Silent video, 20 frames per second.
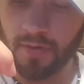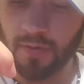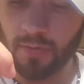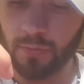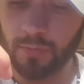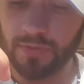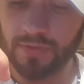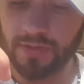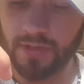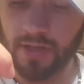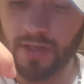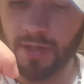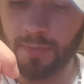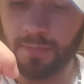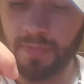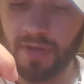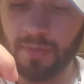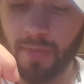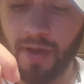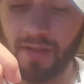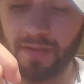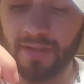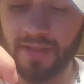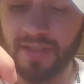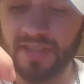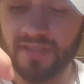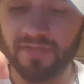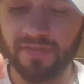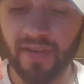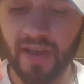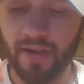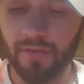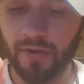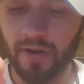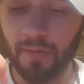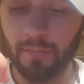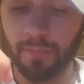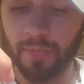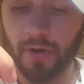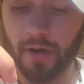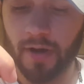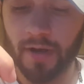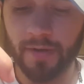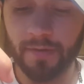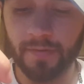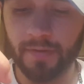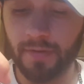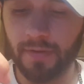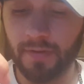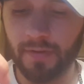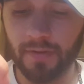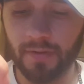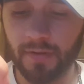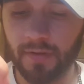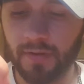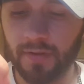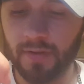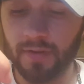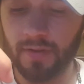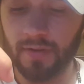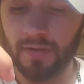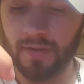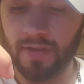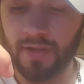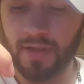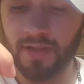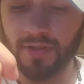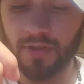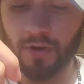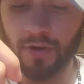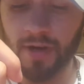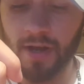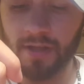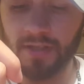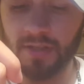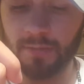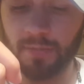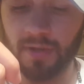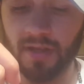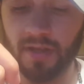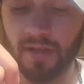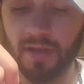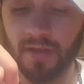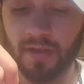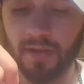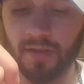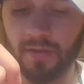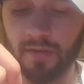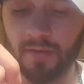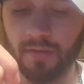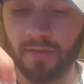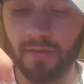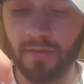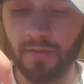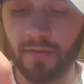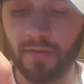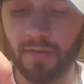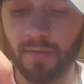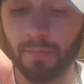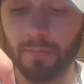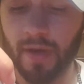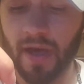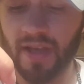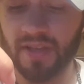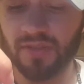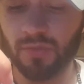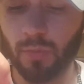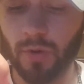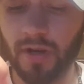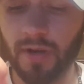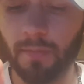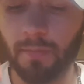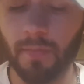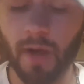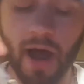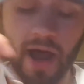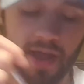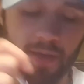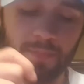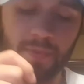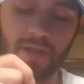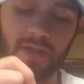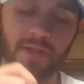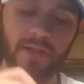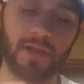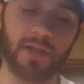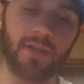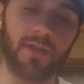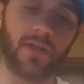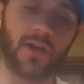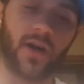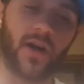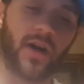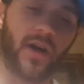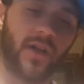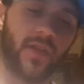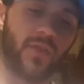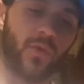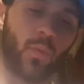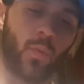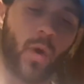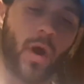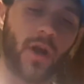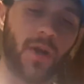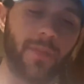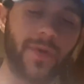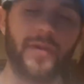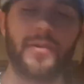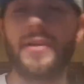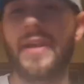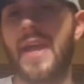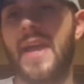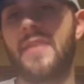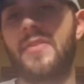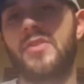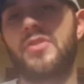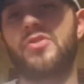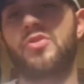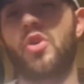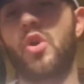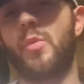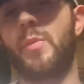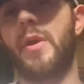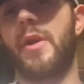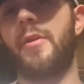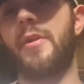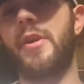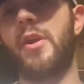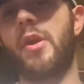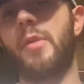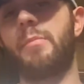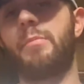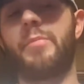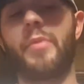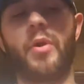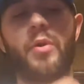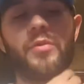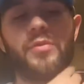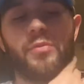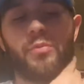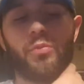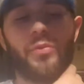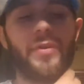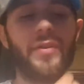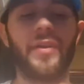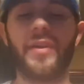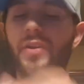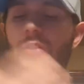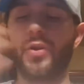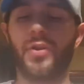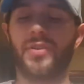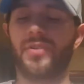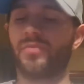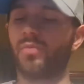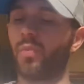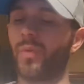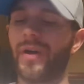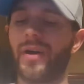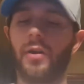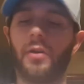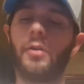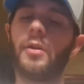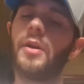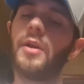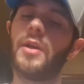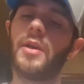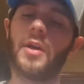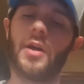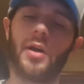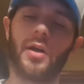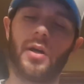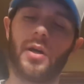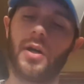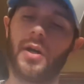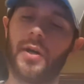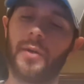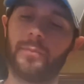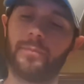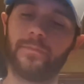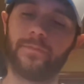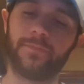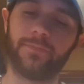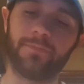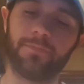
was gonna be my least favorite, but it turned out to be the best one in my opinion. The watermelon and the strawberry are both really good as well. So